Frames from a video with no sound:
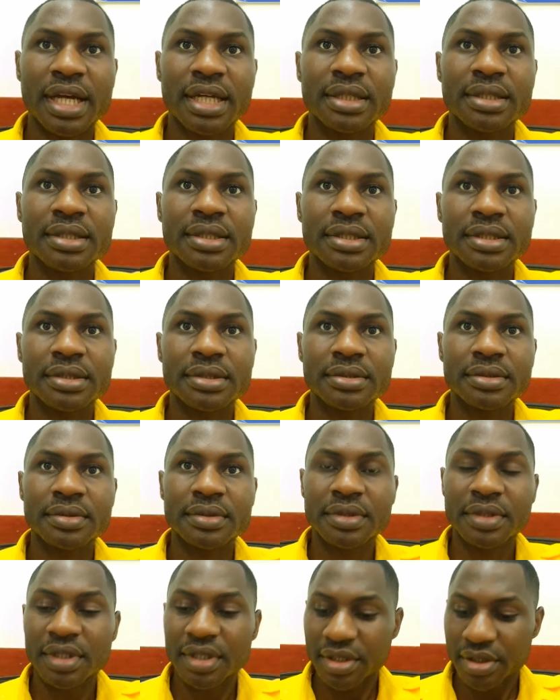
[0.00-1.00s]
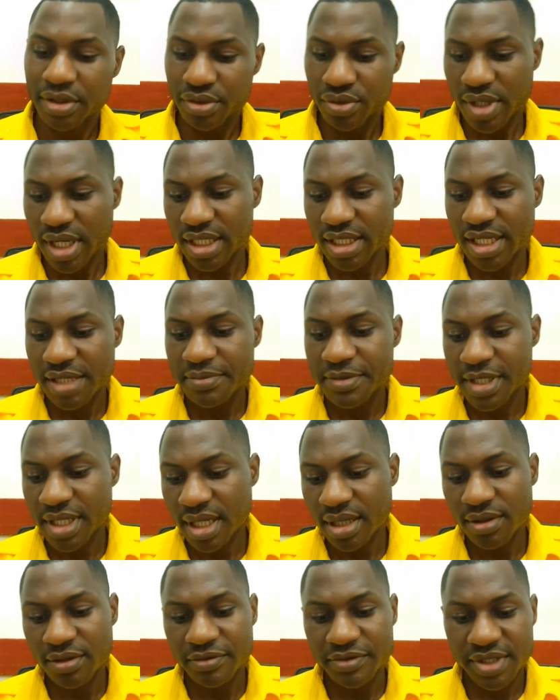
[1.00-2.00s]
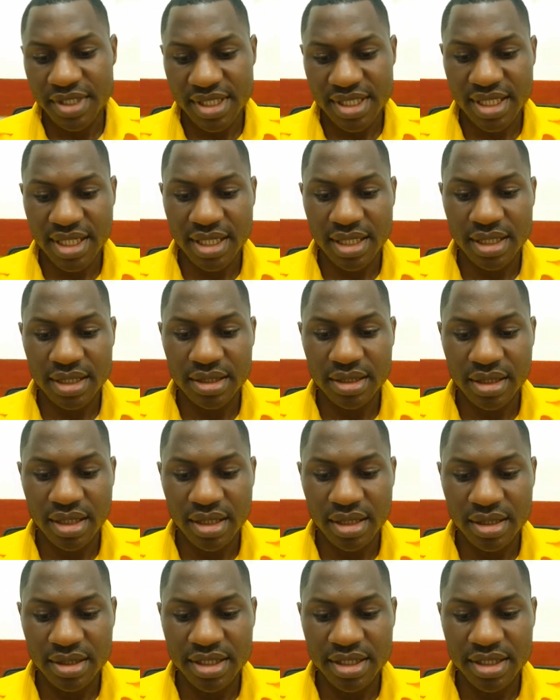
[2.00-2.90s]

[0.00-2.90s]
And you can keep track of this card.